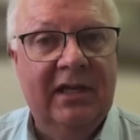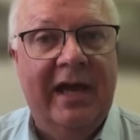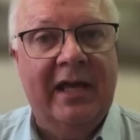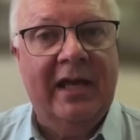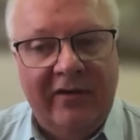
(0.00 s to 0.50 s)

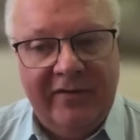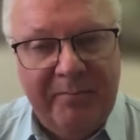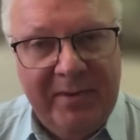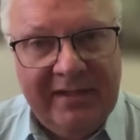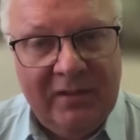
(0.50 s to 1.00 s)
And I
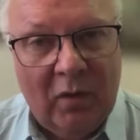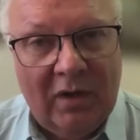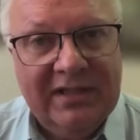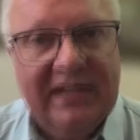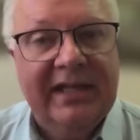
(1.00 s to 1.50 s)
repeat it
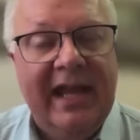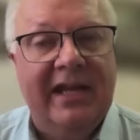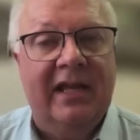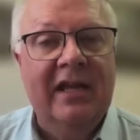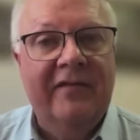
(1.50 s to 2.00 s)
once
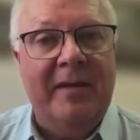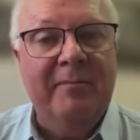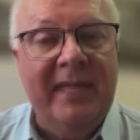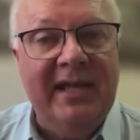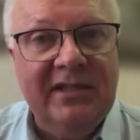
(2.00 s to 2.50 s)
again. Their
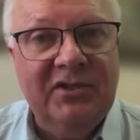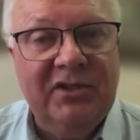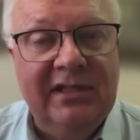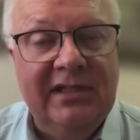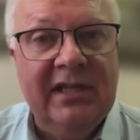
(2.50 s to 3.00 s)
message
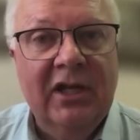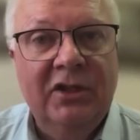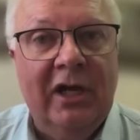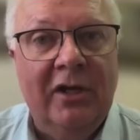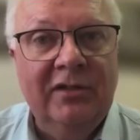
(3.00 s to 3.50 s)
is,
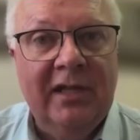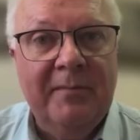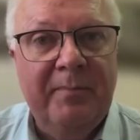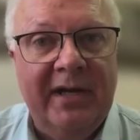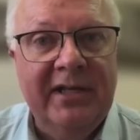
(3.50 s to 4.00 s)
don't
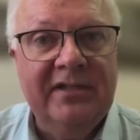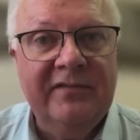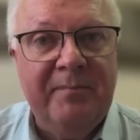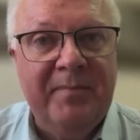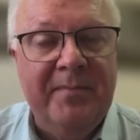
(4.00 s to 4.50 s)
punish
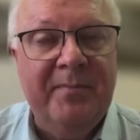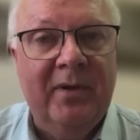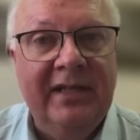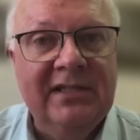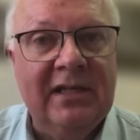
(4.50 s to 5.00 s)
the
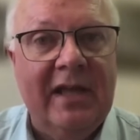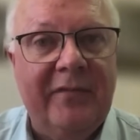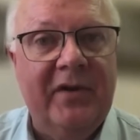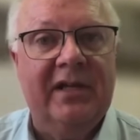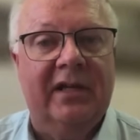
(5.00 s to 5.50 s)
people in South
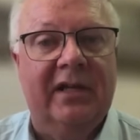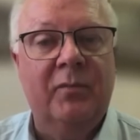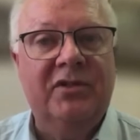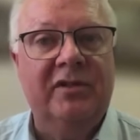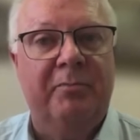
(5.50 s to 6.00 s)
Africa.
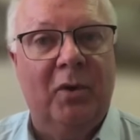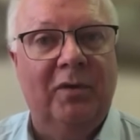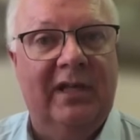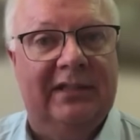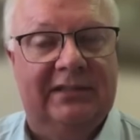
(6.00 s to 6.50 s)
We should
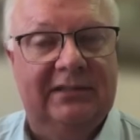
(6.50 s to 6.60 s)
applaud that.